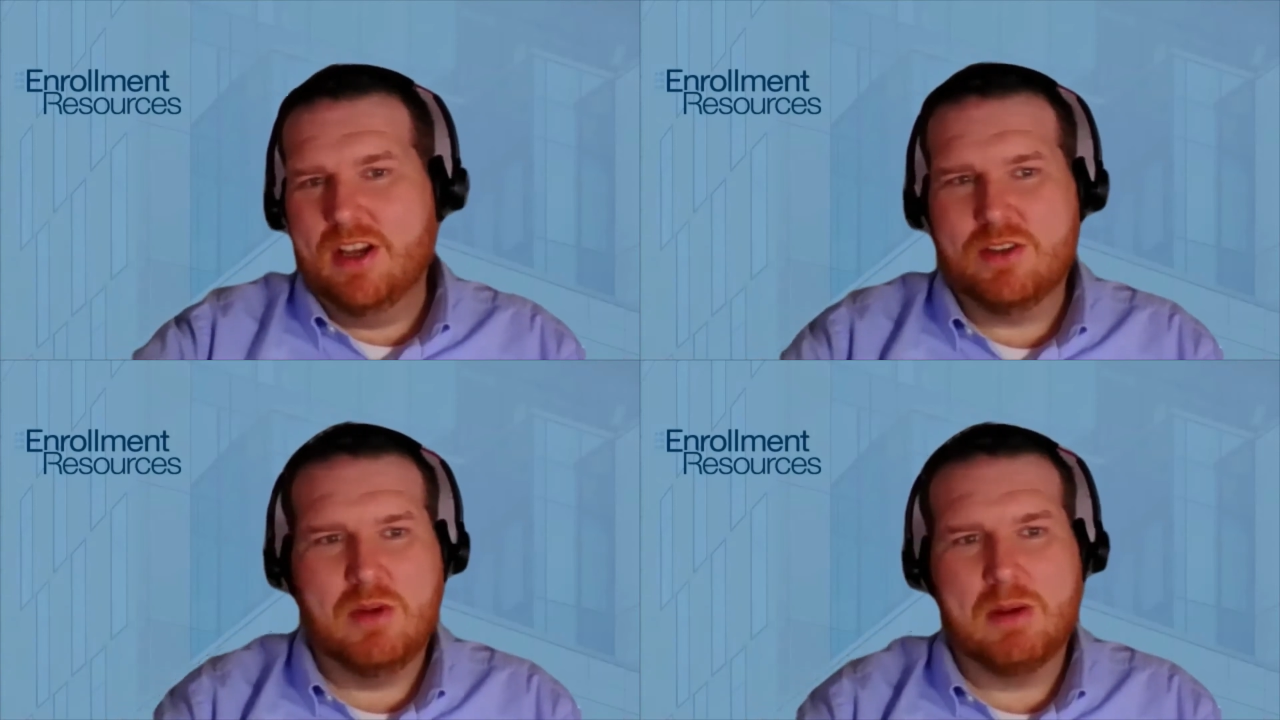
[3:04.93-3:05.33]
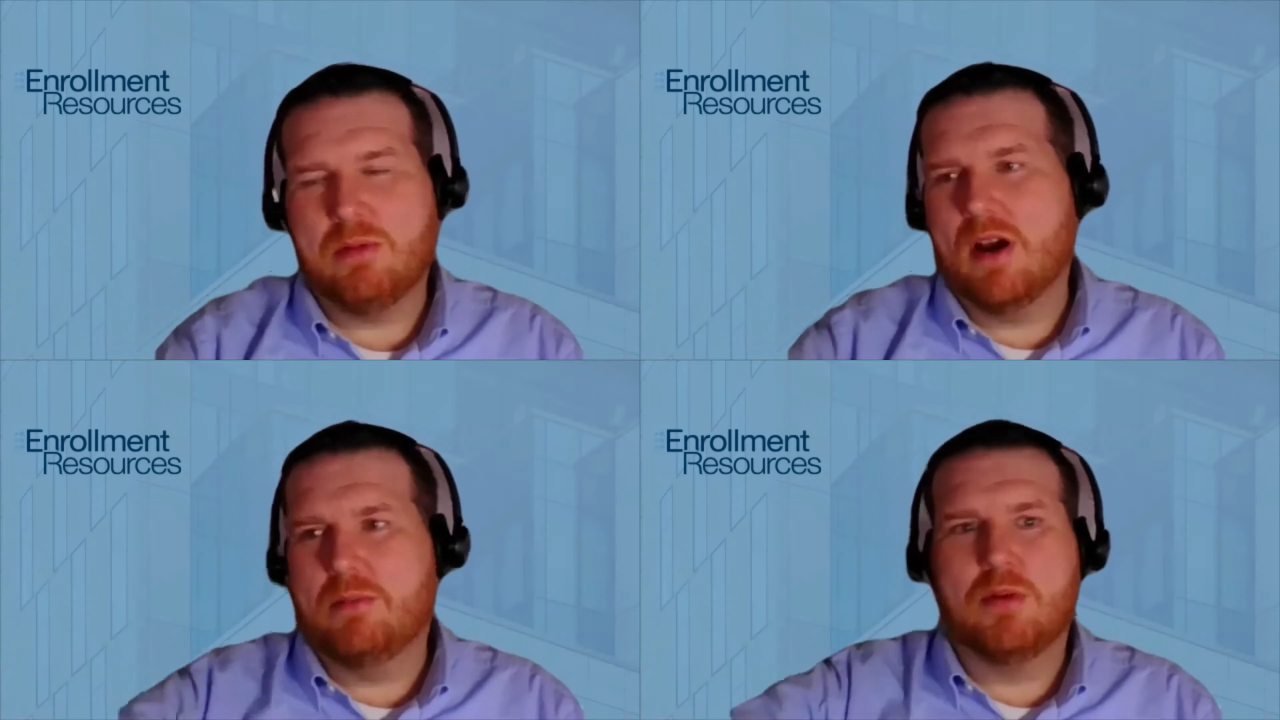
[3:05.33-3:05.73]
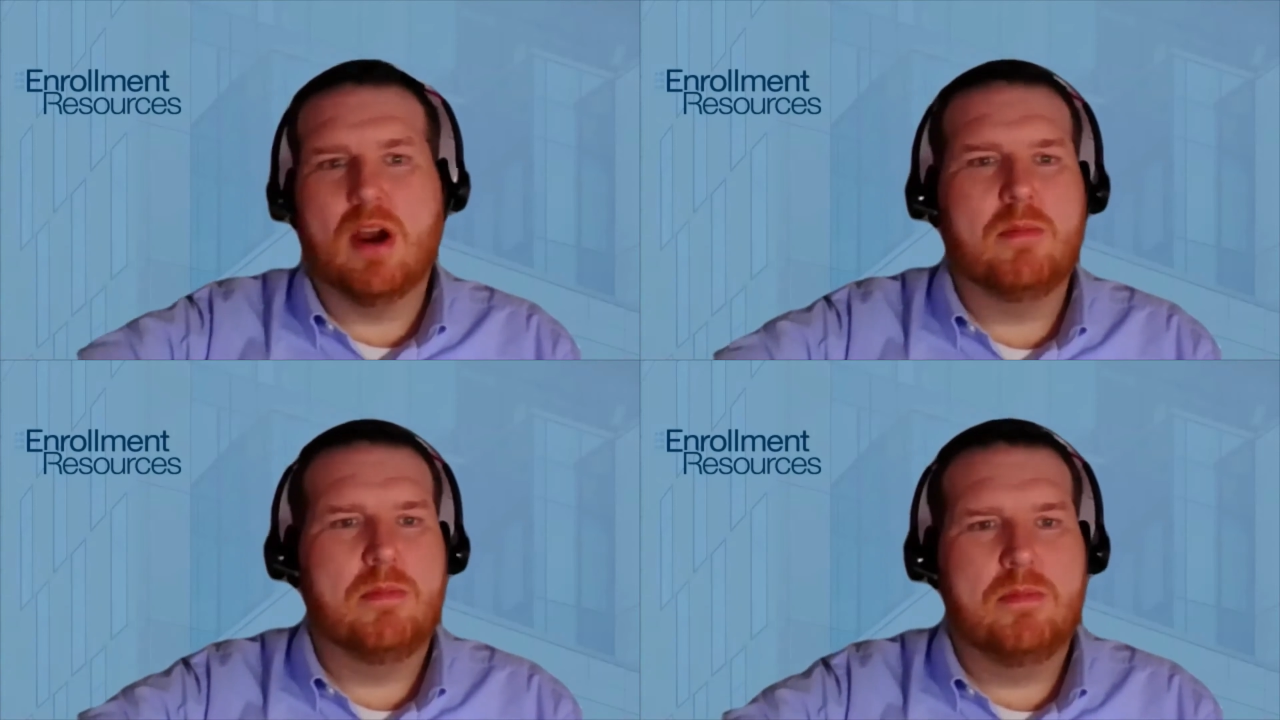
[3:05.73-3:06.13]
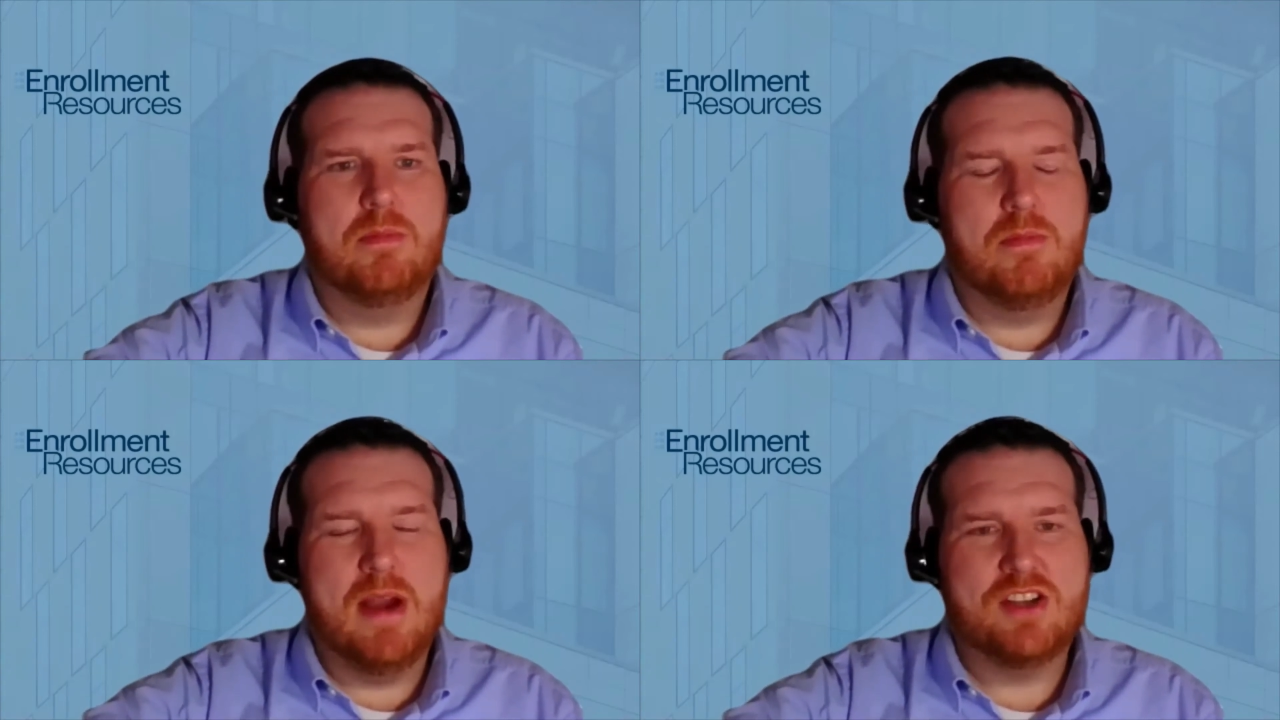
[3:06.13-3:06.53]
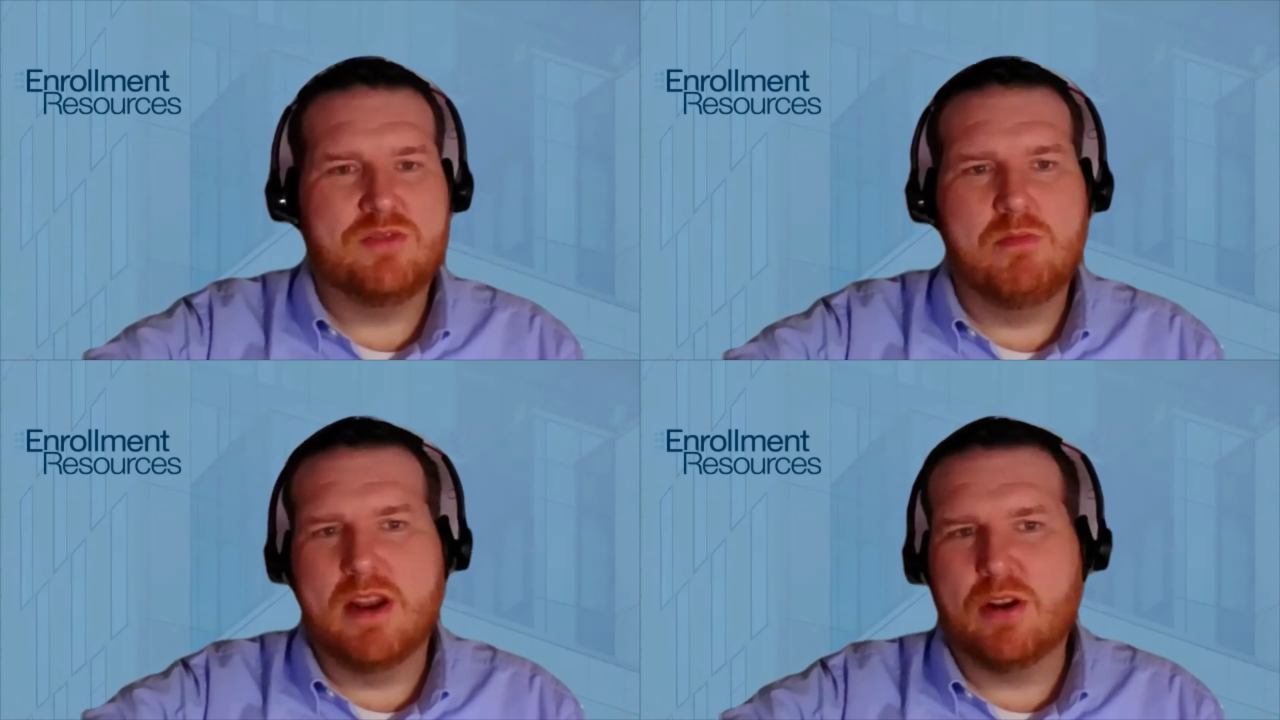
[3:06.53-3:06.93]
So it might broad match
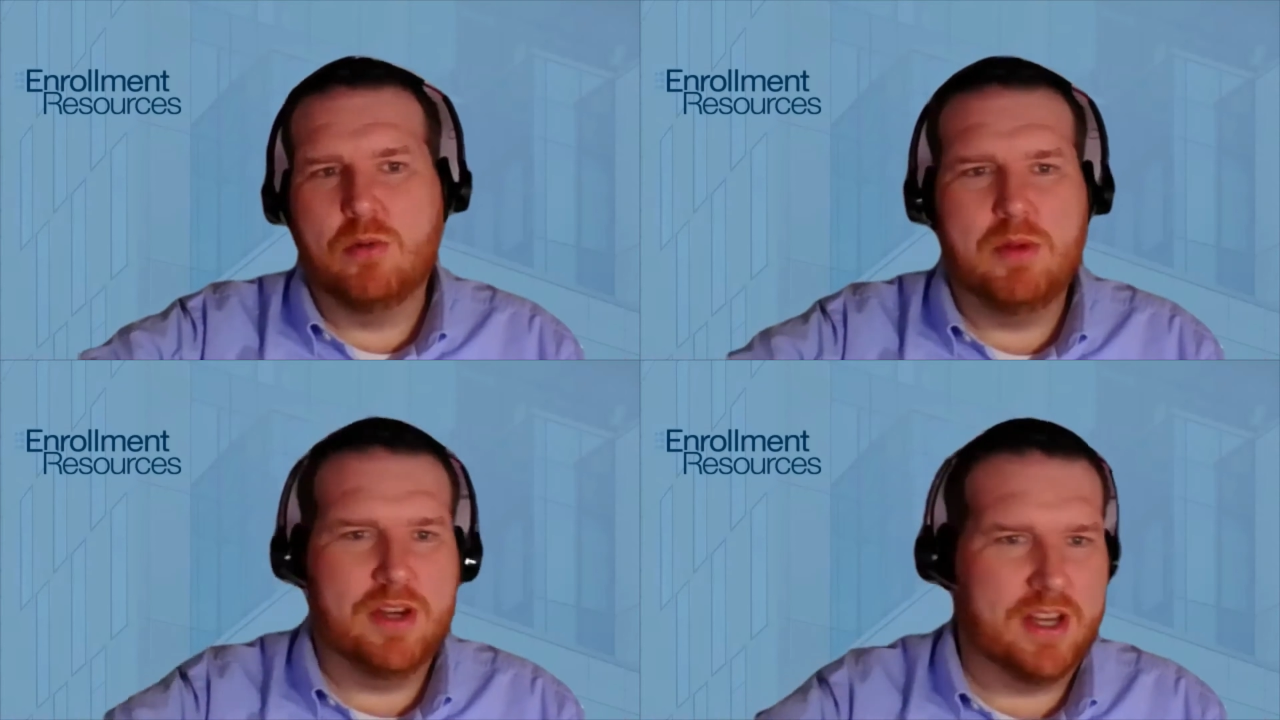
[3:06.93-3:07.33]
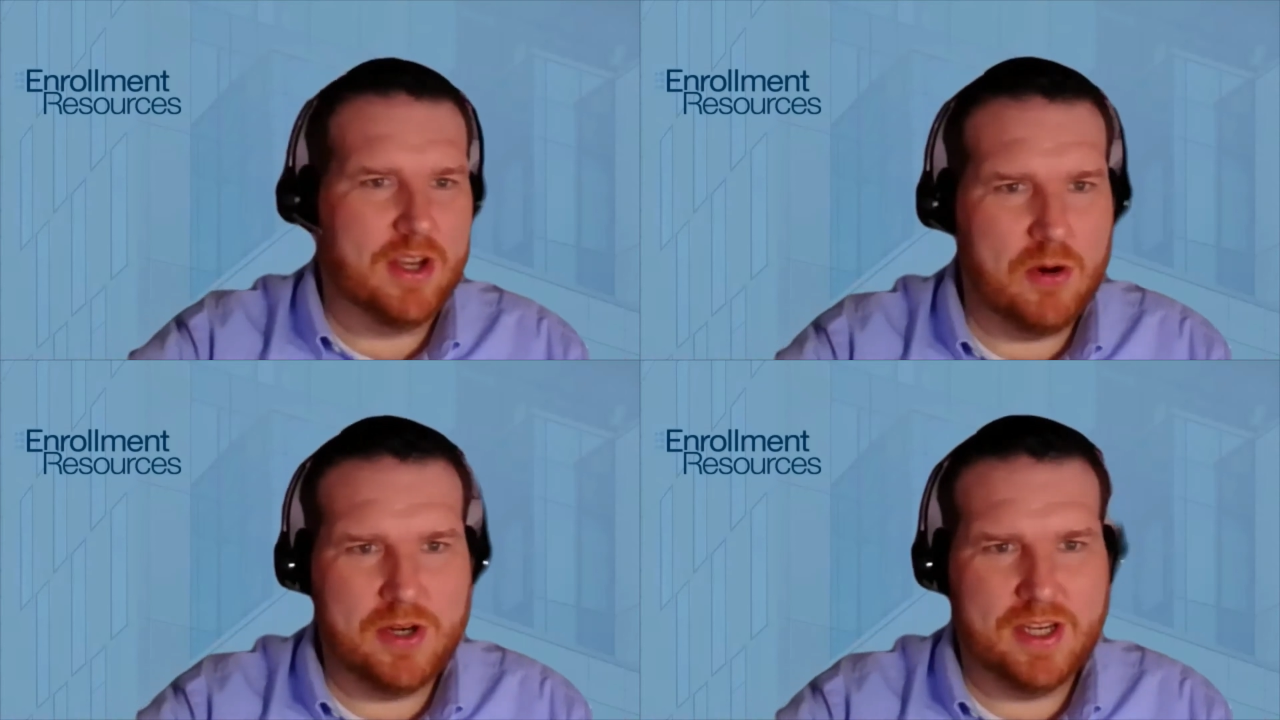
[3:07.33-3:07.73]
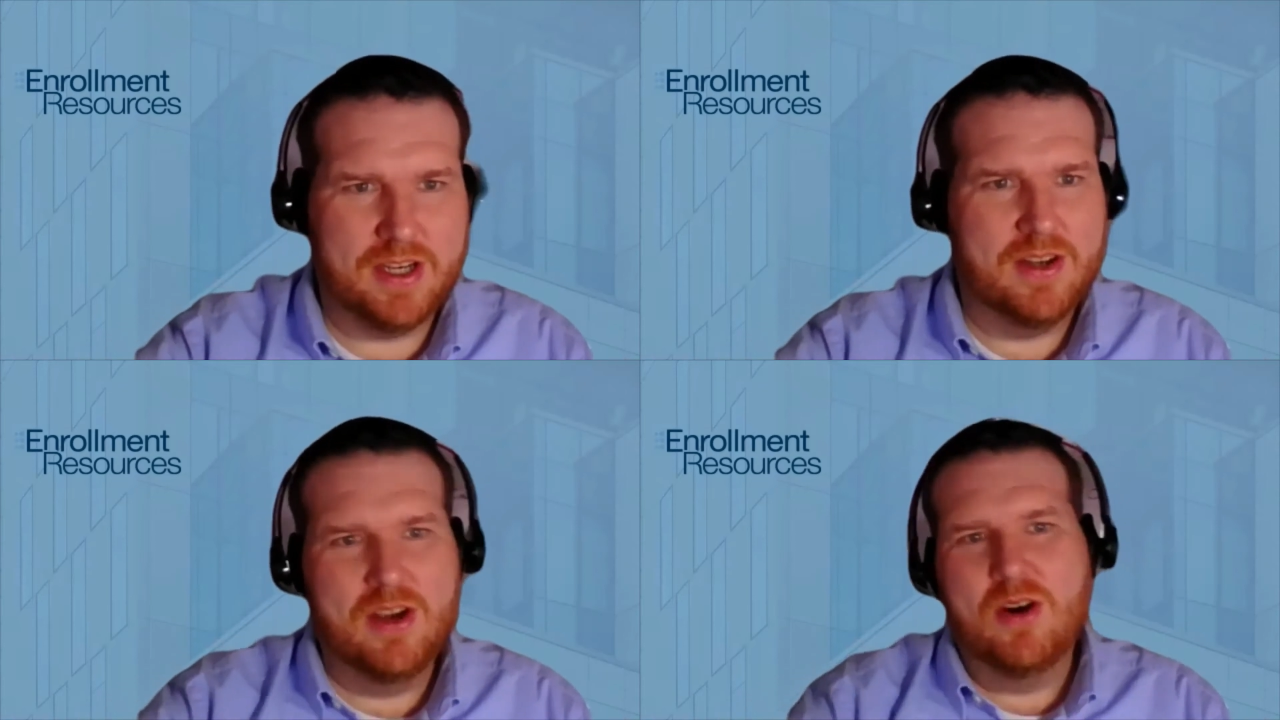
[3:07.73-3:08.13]
medical billing and coding,